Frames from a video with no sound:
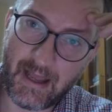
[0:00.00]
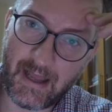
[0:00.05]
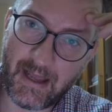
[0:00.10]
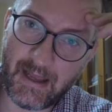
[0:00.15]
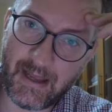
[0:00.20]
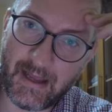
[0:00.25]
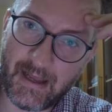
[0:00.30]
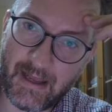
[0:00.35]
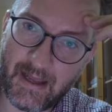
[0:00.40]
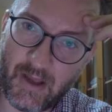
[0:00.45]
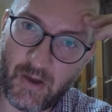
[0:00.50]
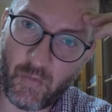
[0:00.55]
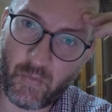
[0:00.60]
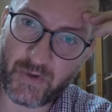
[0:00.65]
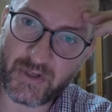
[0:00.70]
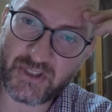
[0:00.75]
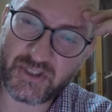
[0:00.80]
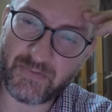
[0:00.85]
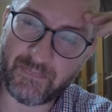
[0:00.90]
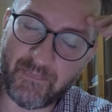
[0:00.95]
uh,
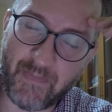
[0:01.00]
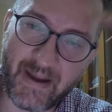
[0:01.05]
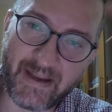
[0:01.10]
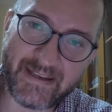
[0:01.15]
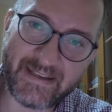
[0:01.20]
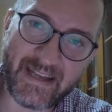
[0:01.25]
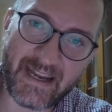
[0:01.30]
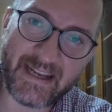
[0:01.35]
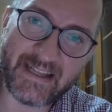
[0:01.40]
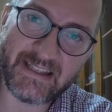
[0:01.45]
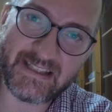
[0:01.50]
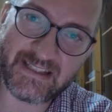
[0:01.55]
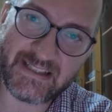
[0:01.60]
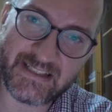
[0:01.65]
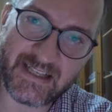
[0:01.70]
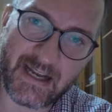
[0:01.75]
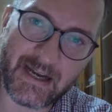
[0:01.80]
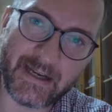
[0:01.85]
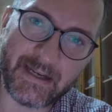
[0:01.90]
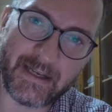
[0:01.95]
which mandates
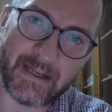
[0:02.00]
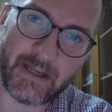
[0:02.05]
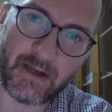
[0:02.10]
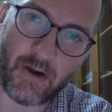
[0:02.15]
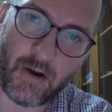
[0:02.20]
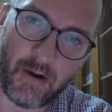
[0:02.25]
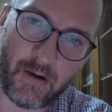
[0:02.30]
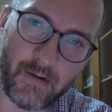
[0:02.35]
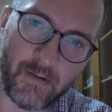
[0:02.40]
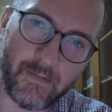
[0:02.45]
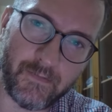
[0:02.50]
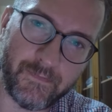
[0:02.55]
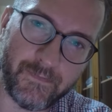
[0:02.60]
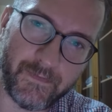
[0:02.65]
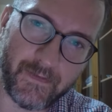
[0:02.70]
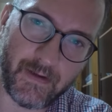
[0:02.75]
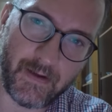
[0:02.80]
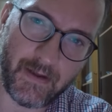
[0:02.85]
signing of